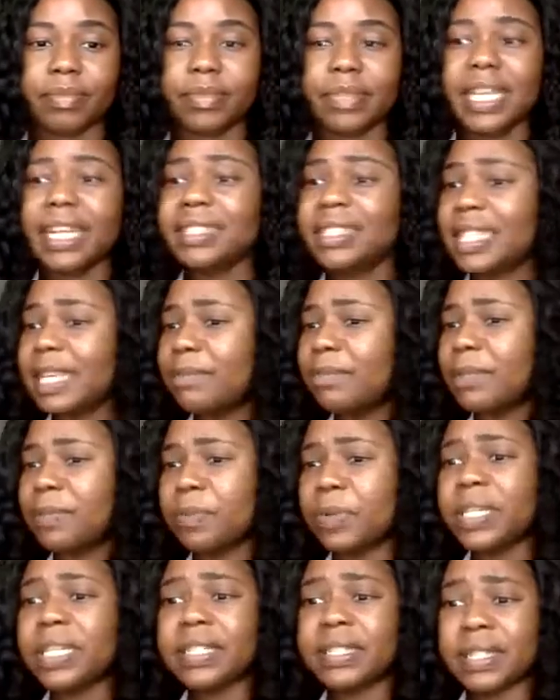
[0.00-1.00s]
That seems
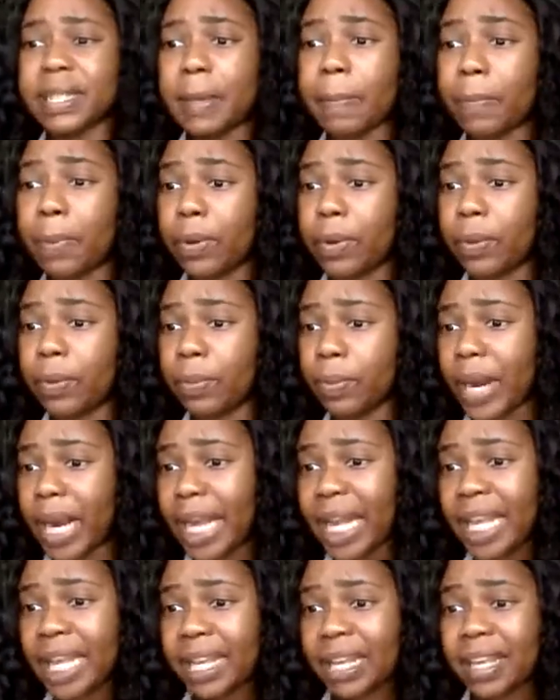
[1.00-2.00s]
pretty simple, right?